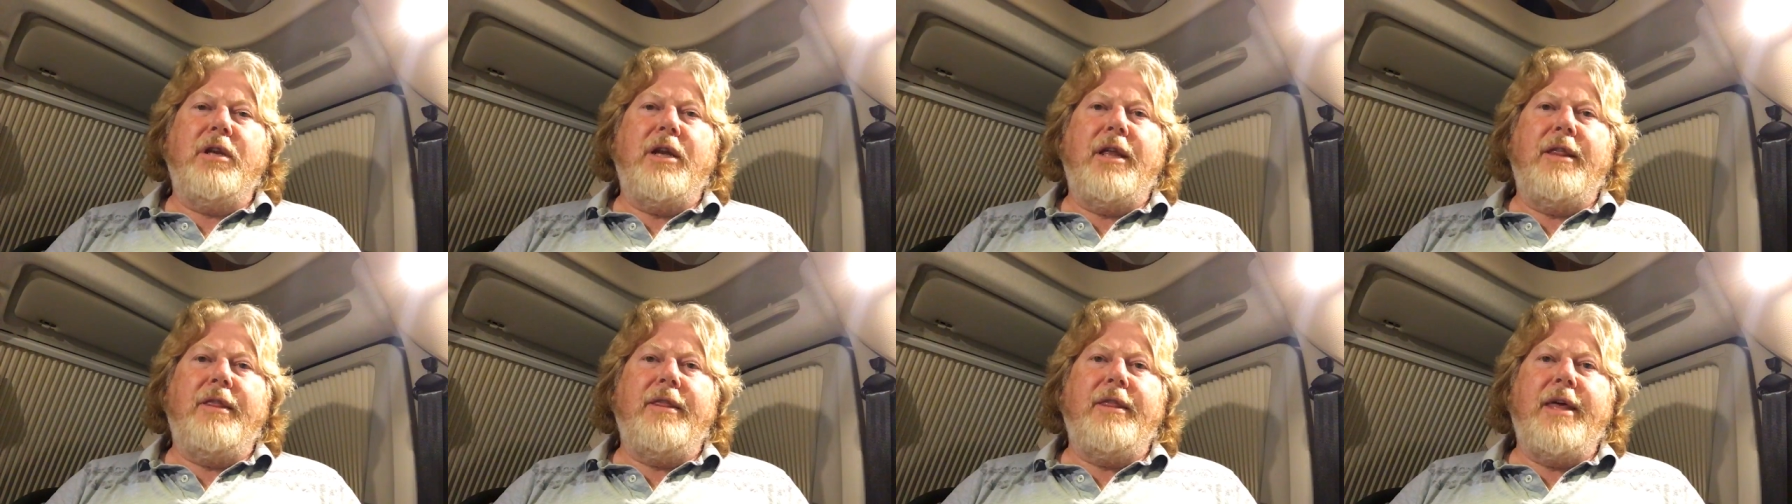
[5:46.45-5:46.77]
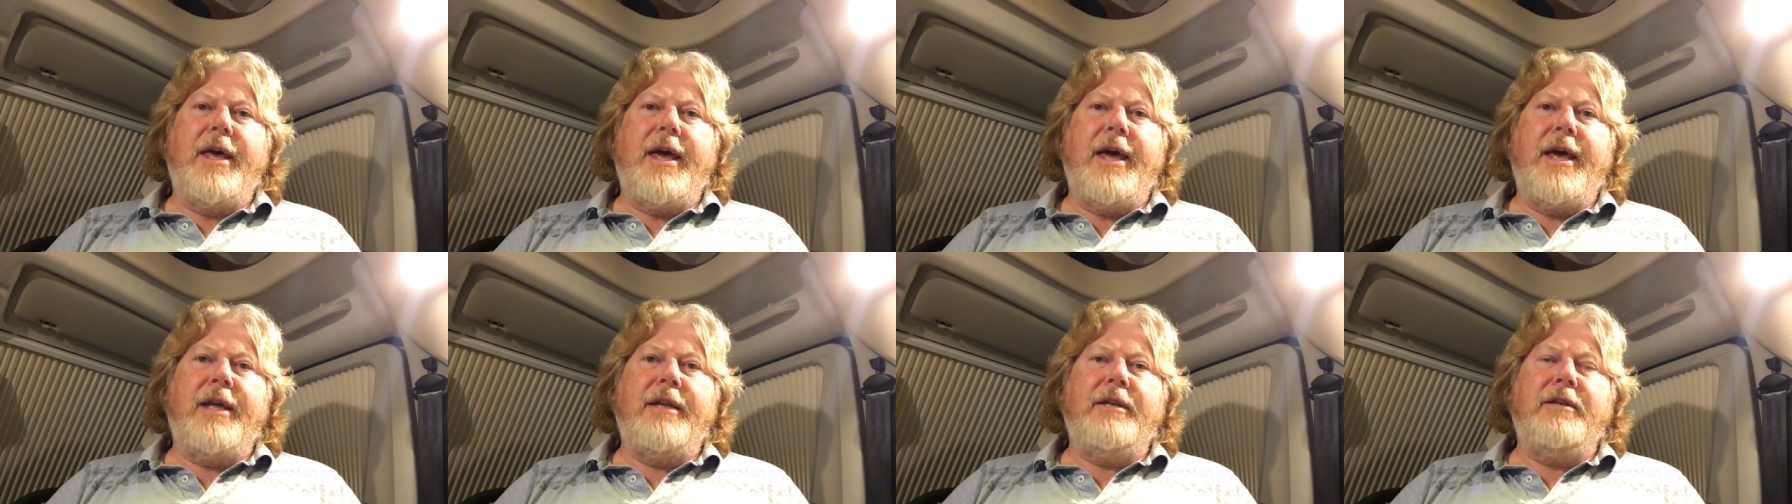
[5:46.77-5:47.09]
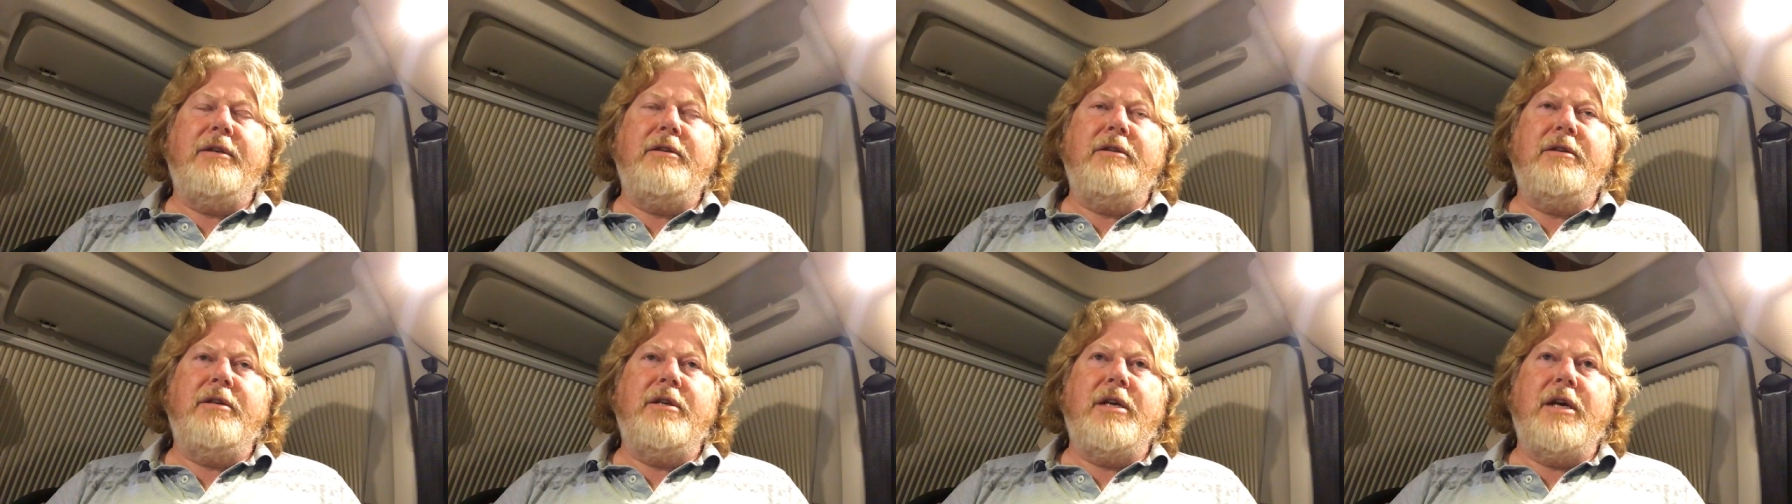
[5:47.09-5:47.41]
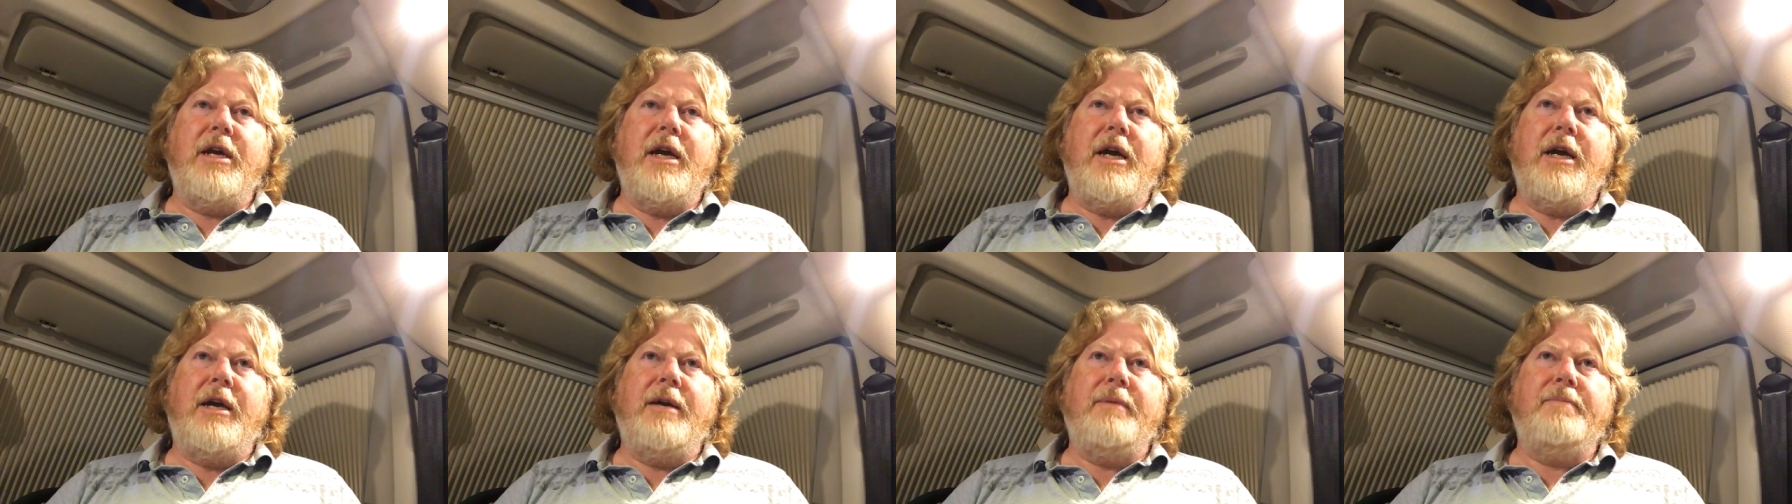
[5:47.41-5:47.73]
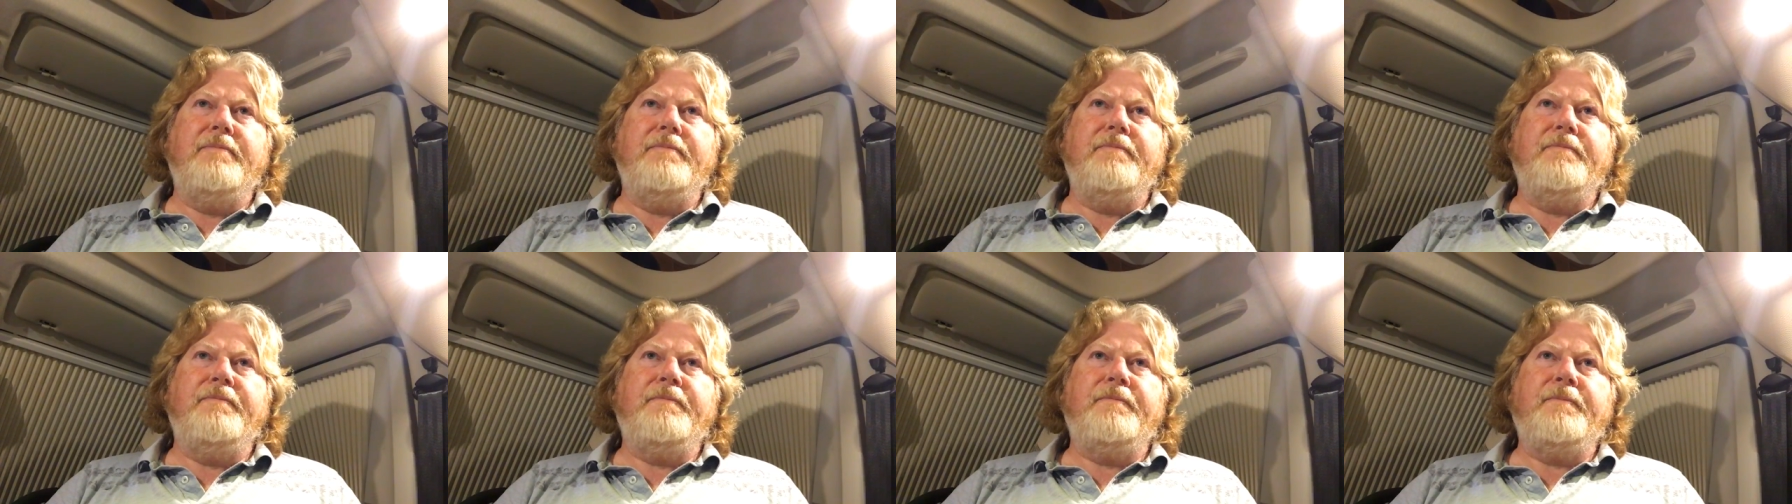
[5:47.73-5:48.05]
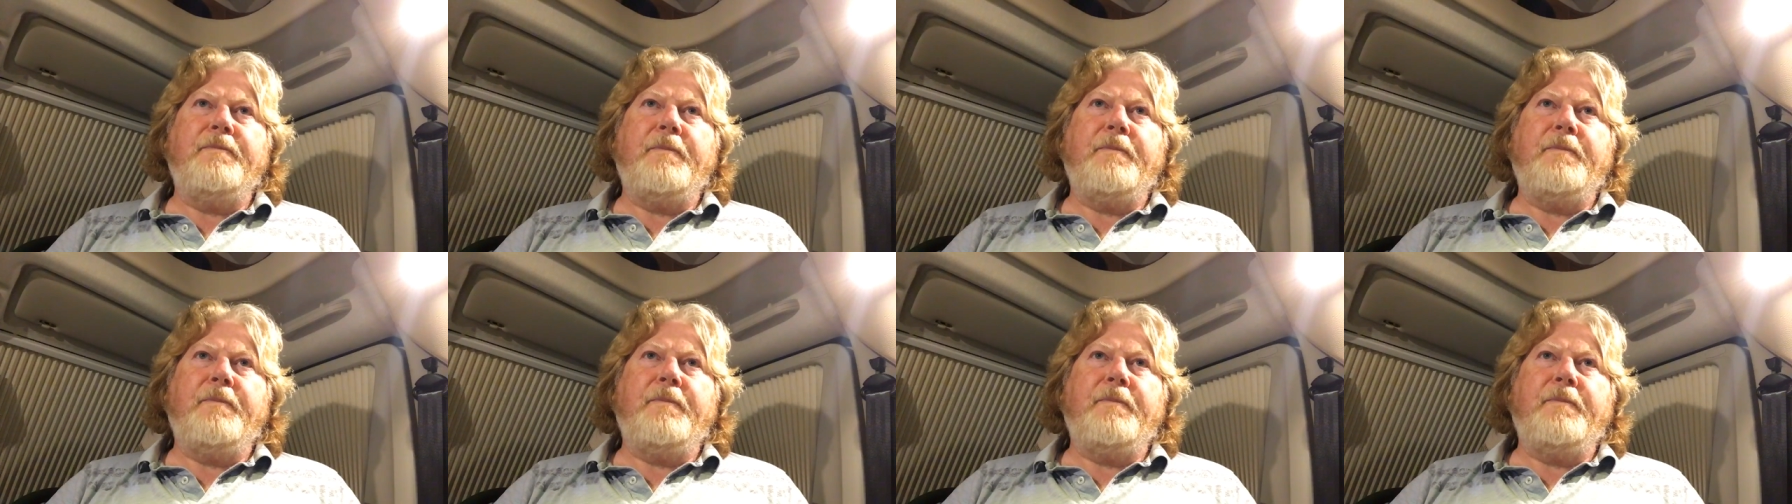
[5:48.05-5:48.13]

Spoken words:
and then